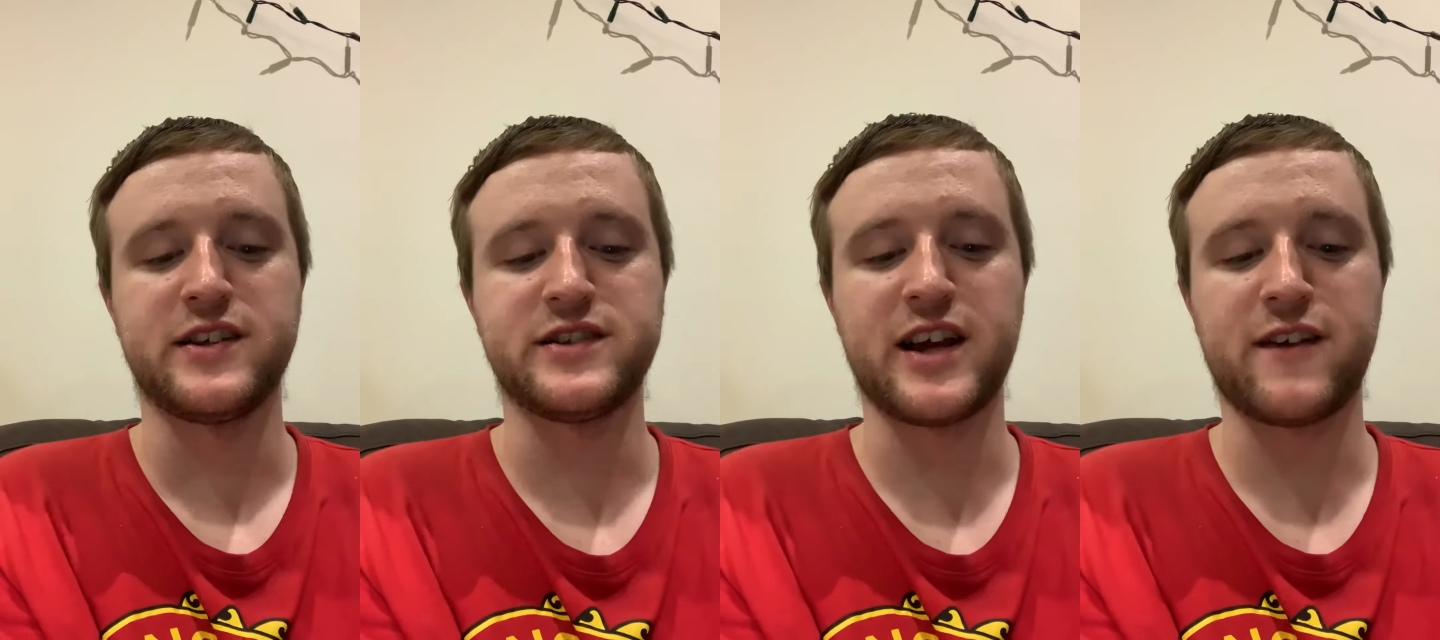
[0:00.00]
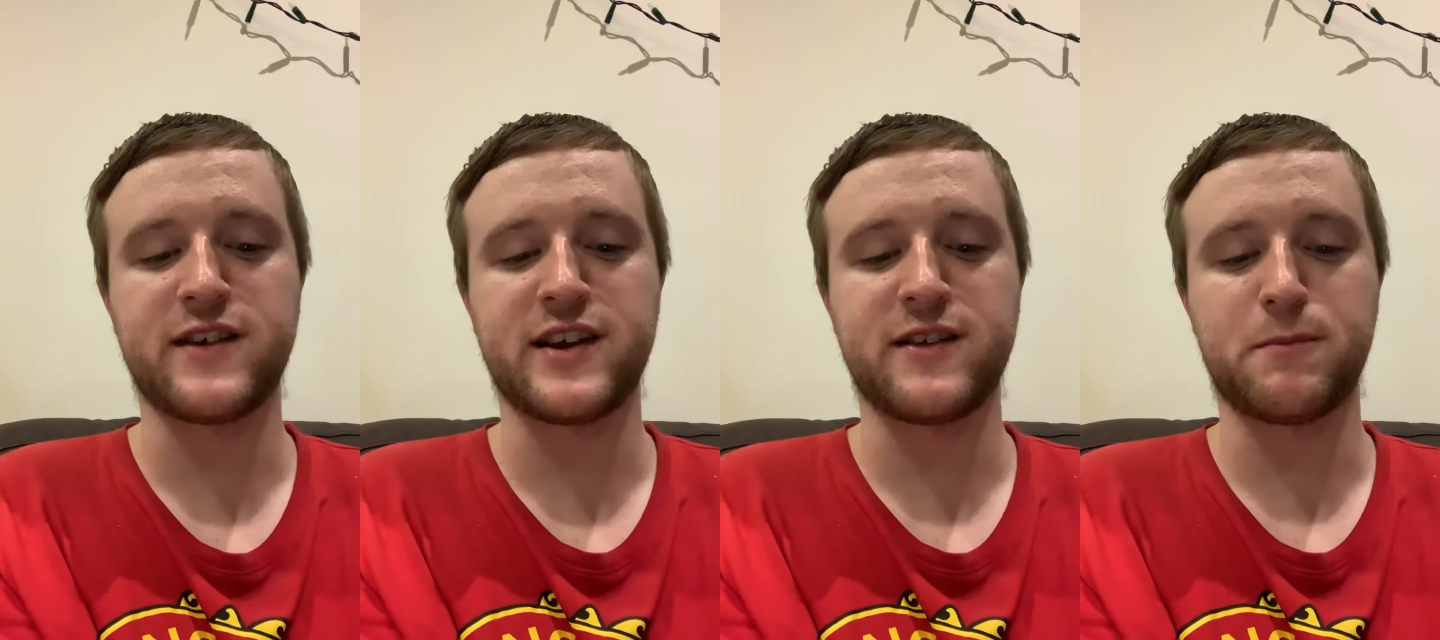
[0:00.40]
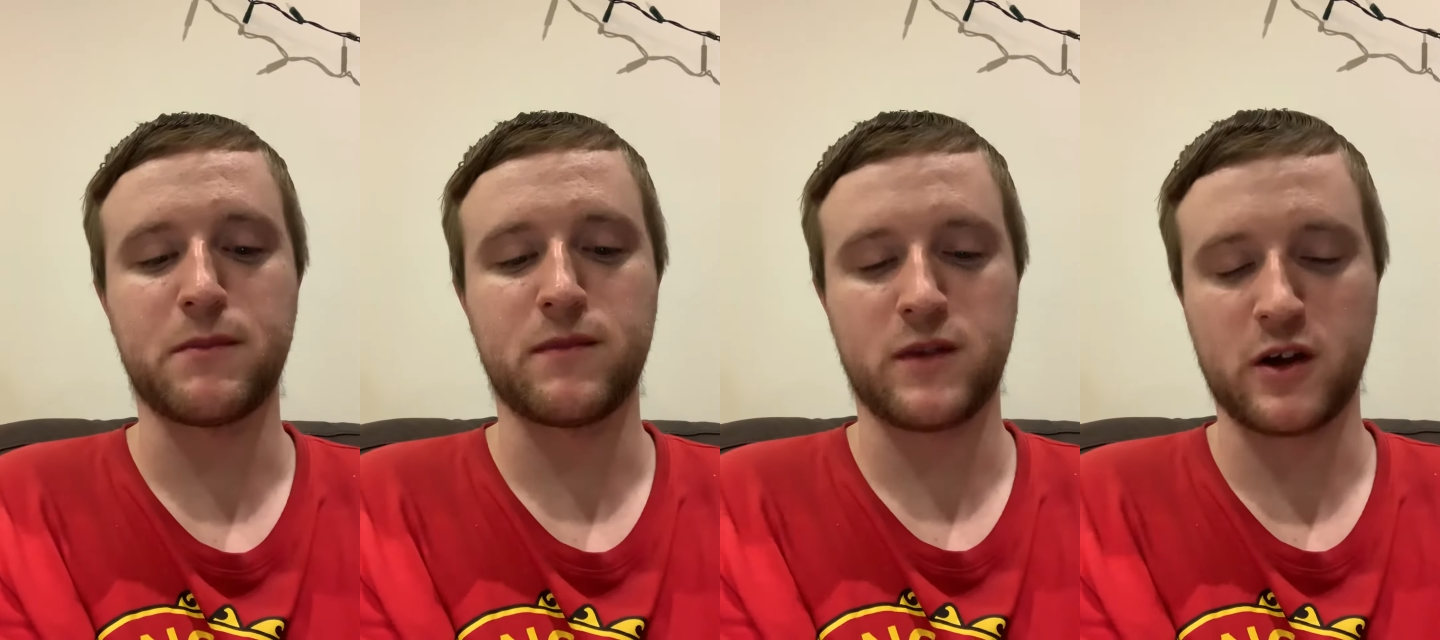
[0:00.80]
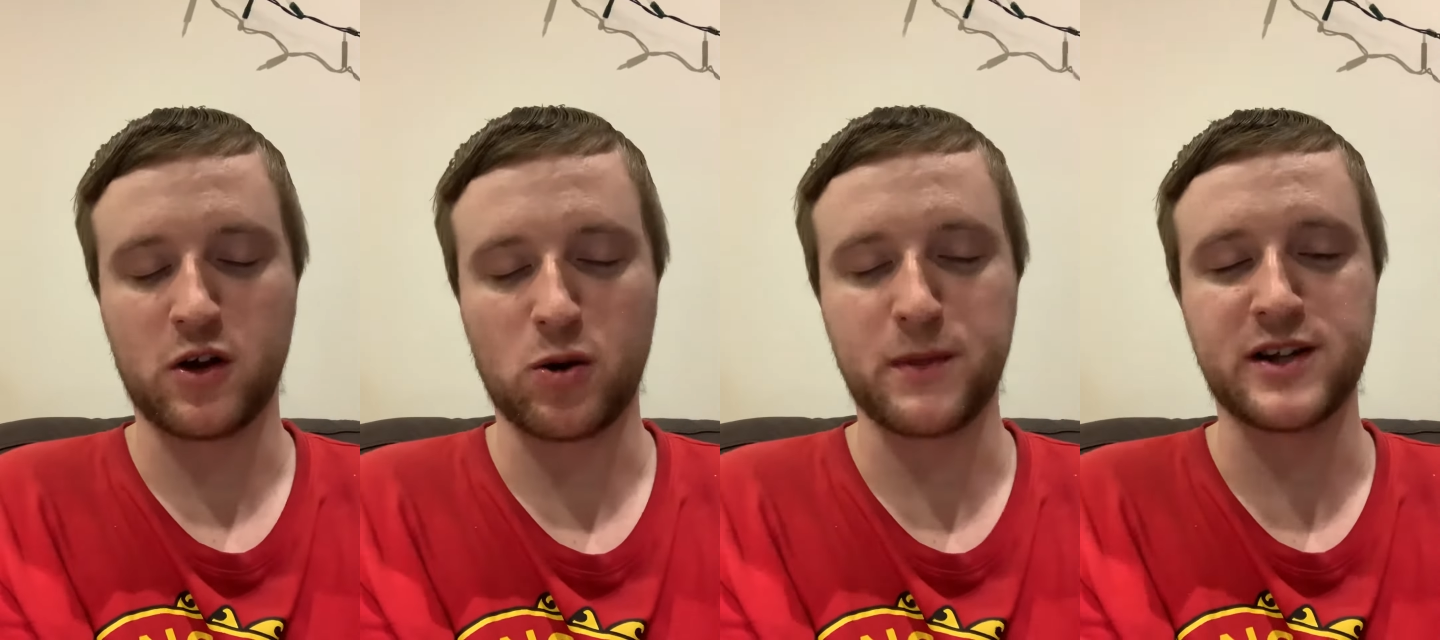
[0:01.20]
down in the
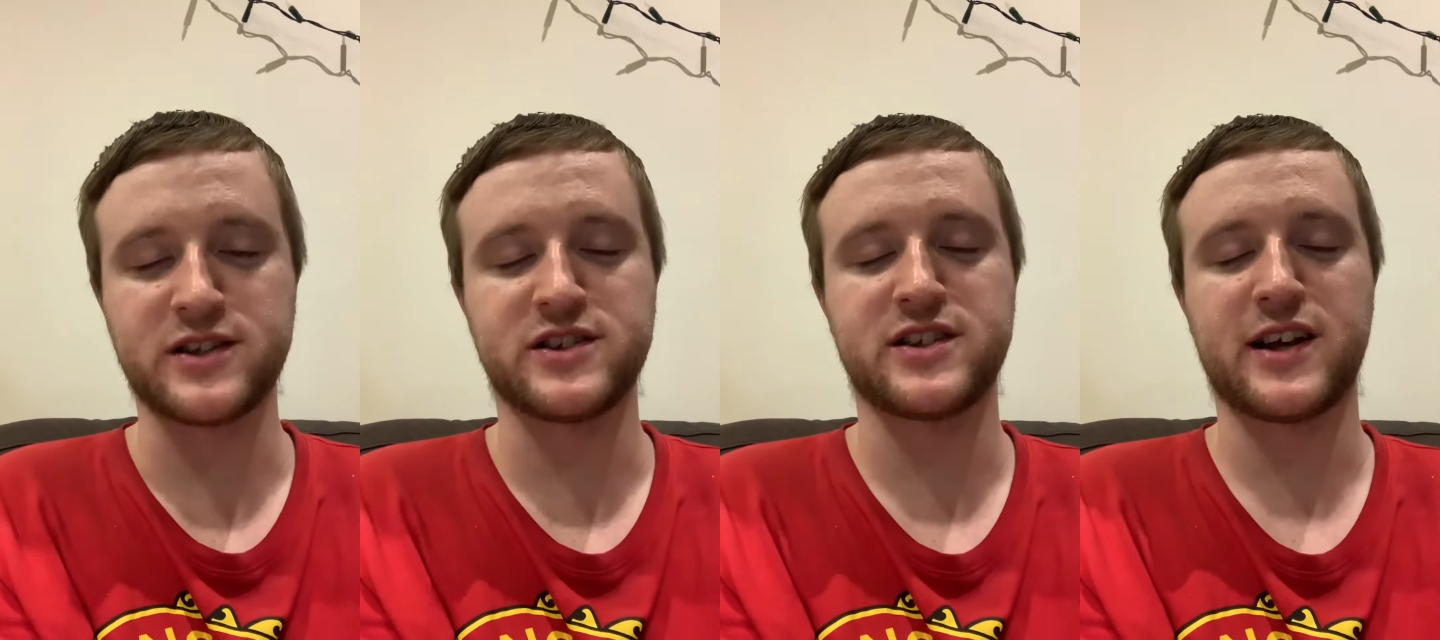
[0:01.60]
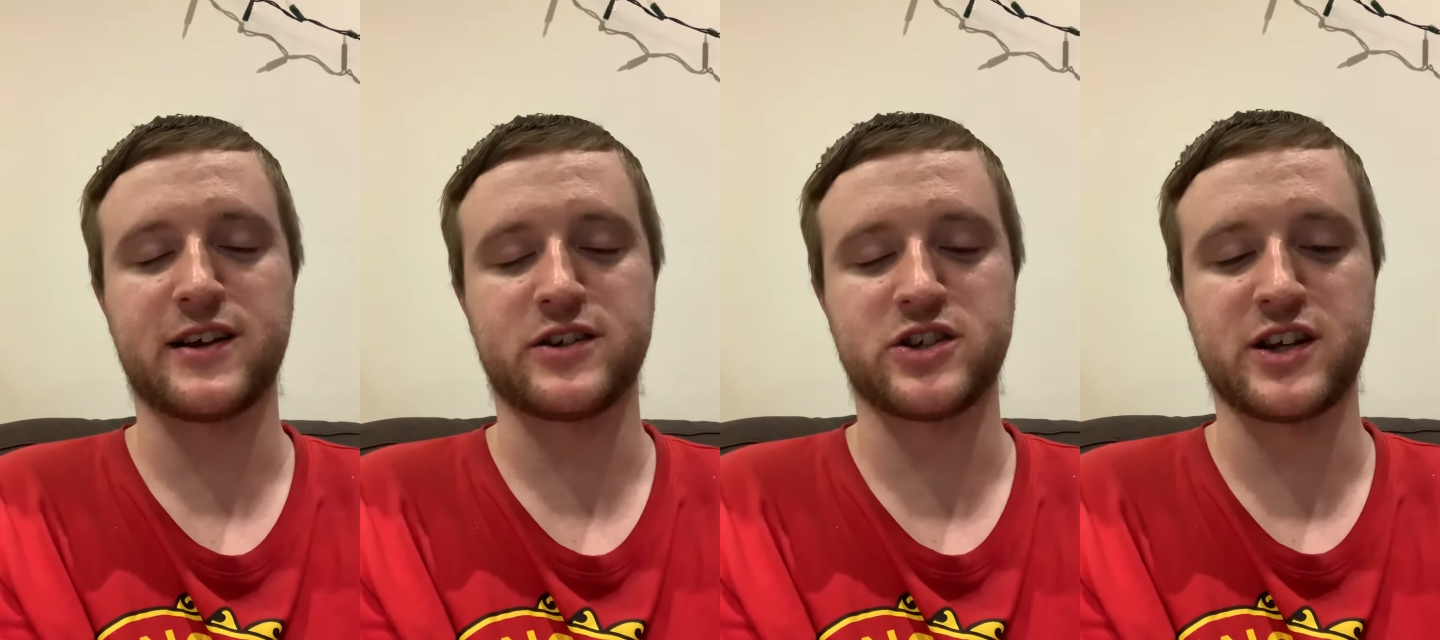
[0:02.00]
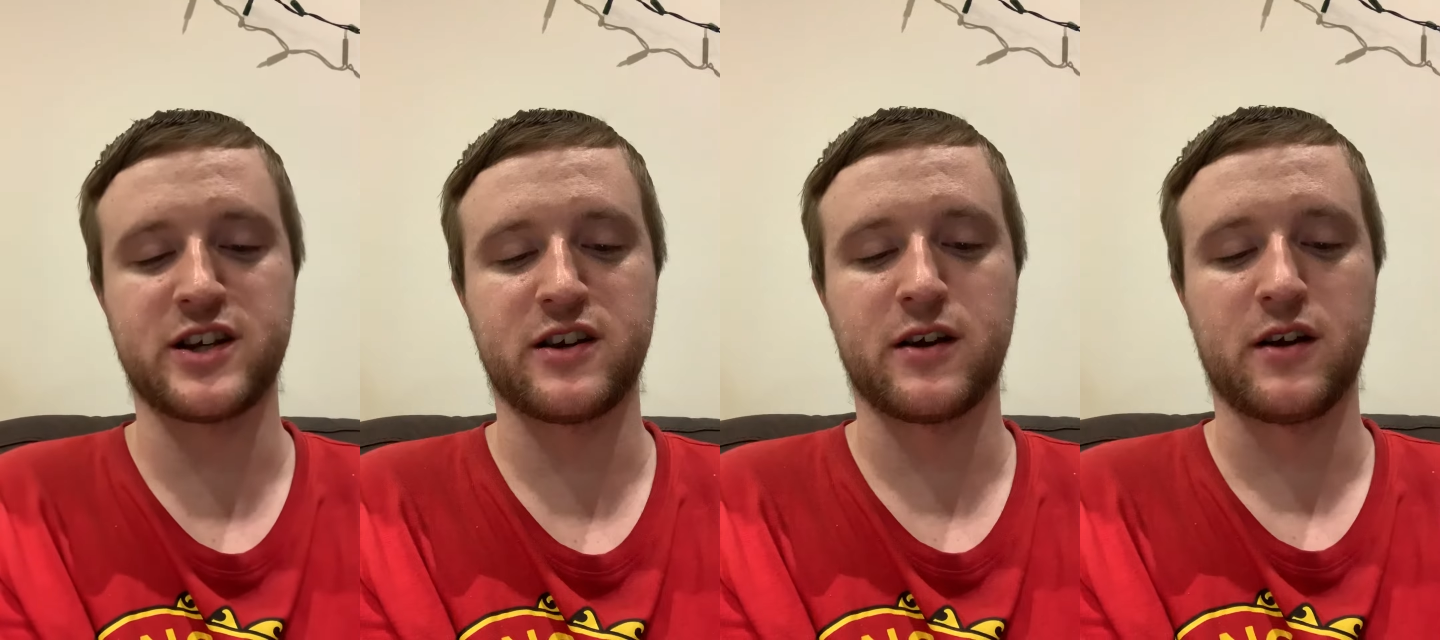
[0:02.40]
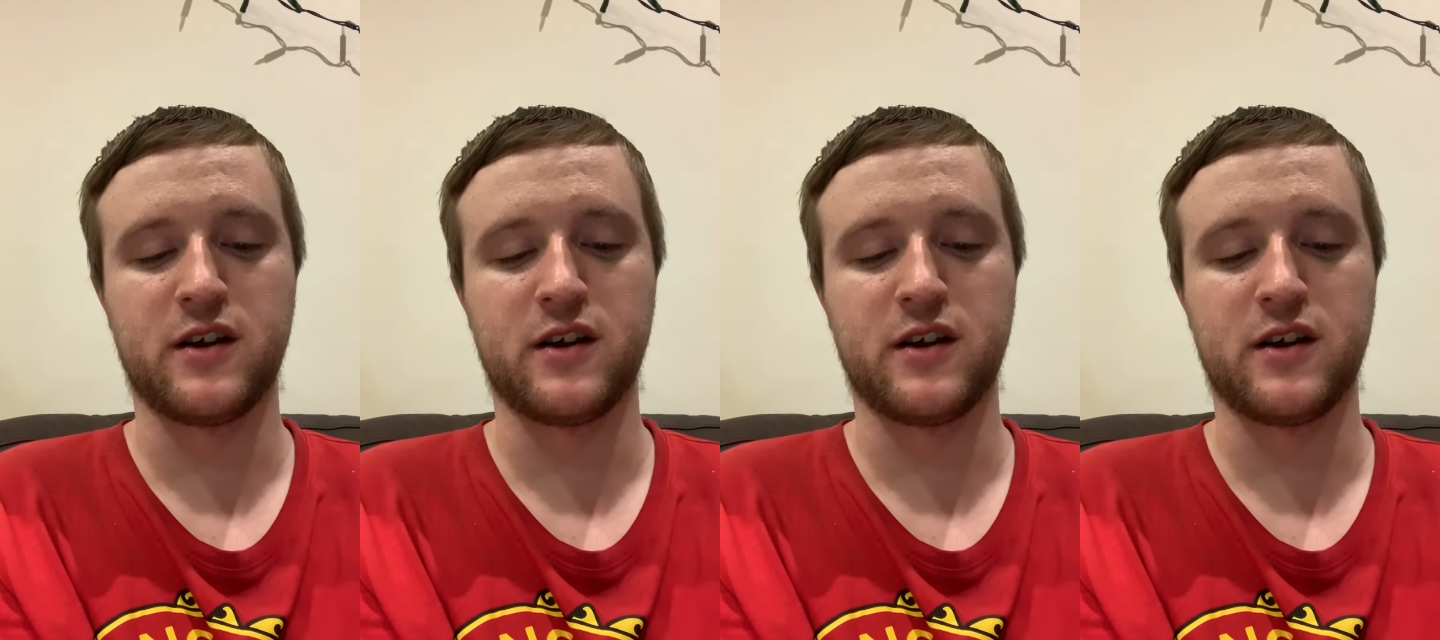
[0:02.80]
comments section